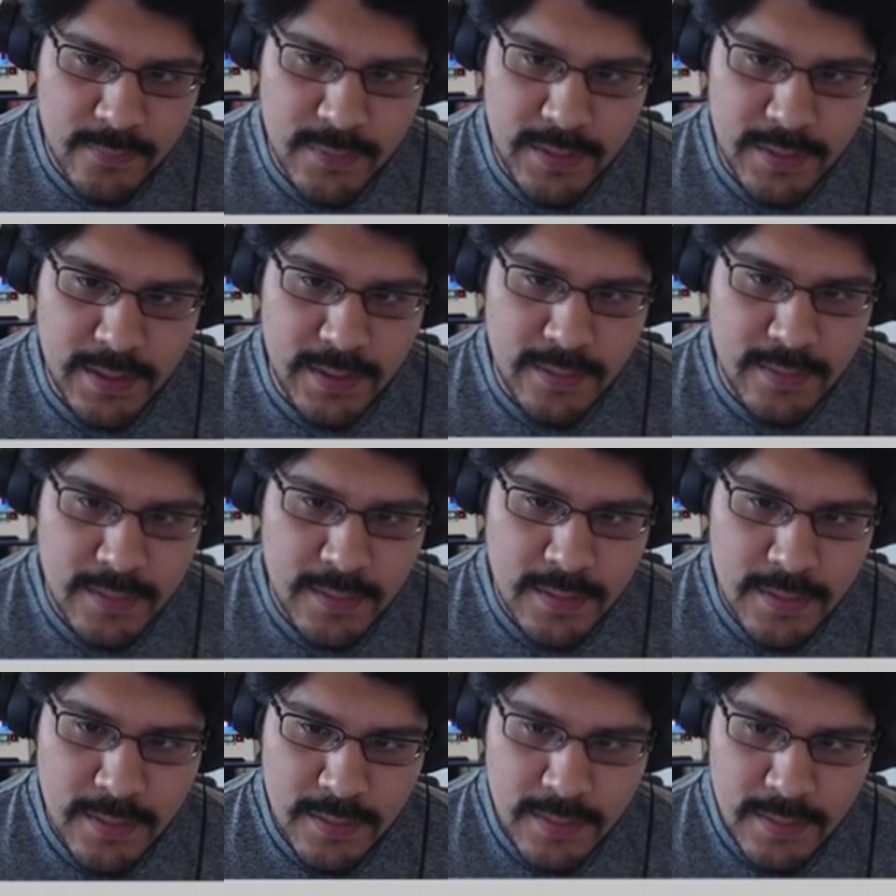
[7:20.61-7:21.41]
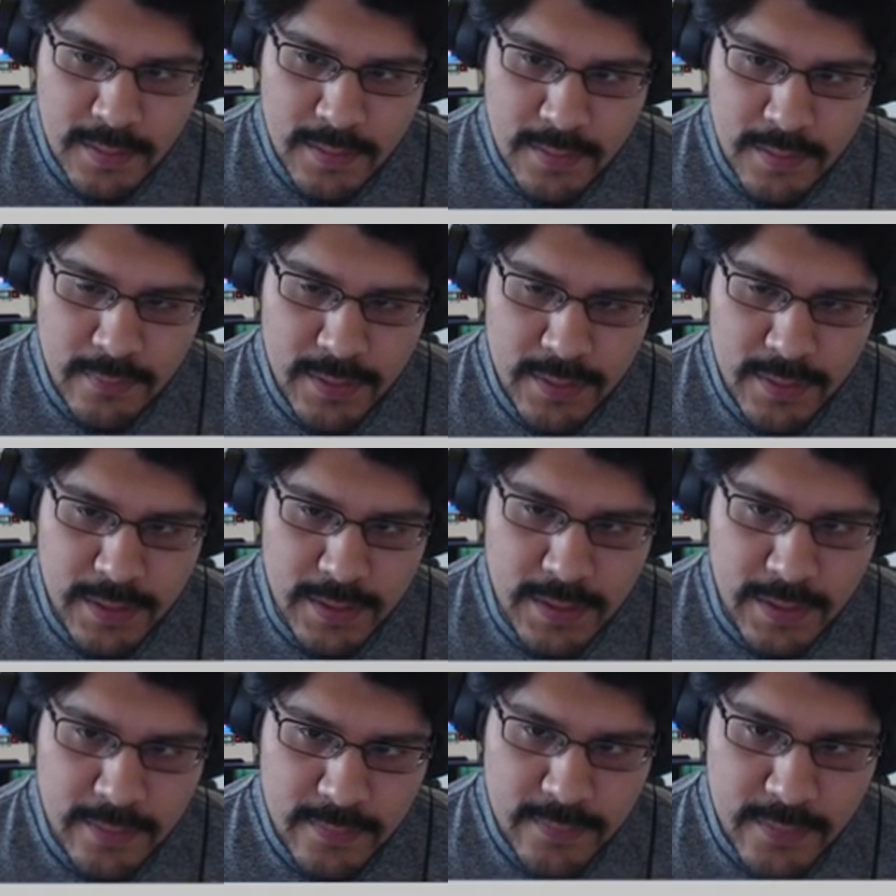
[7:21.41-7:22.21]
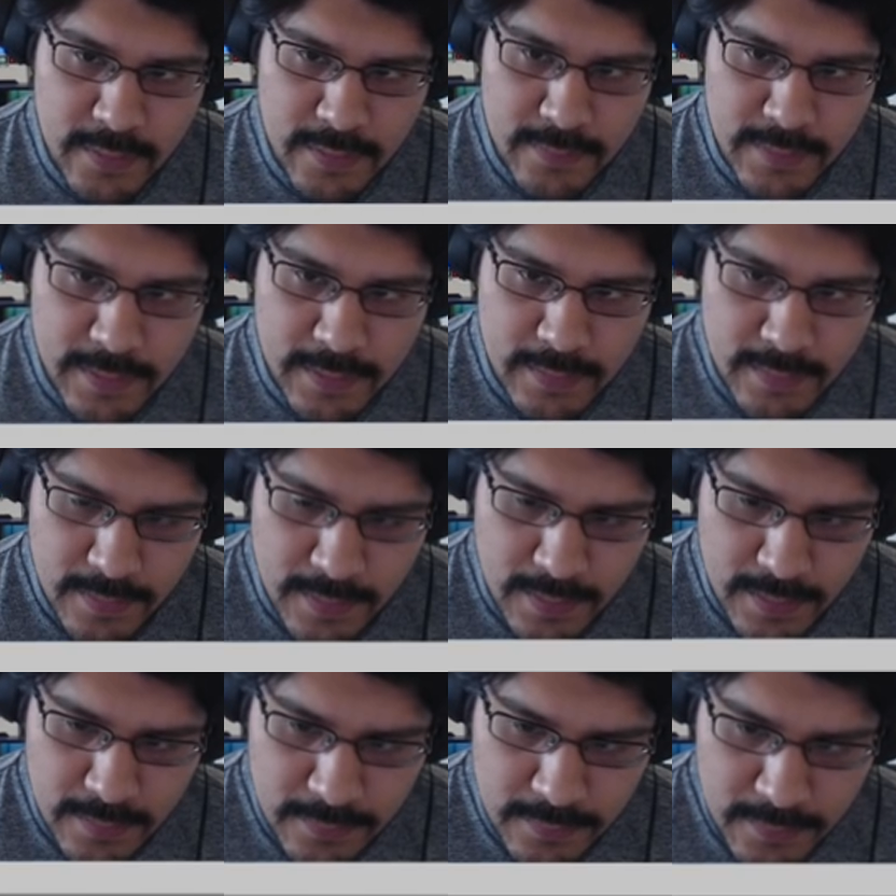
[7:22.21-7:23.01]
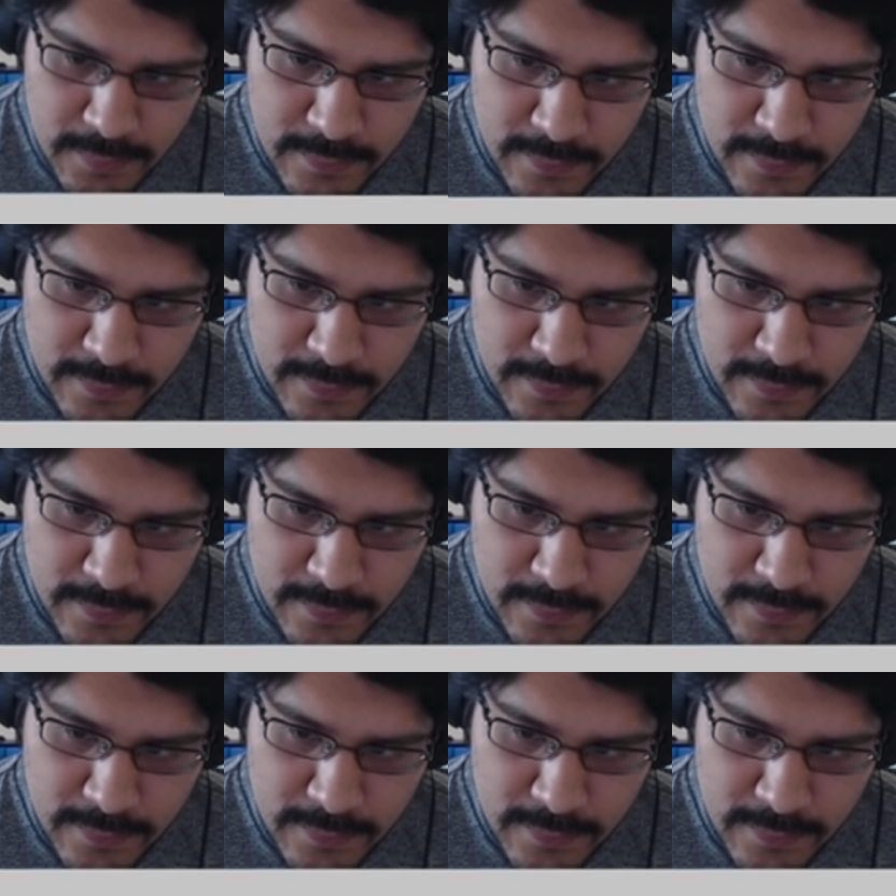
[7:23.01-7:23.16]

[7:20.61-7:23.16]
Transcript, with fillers: really, really nice curvy thing. And I'll do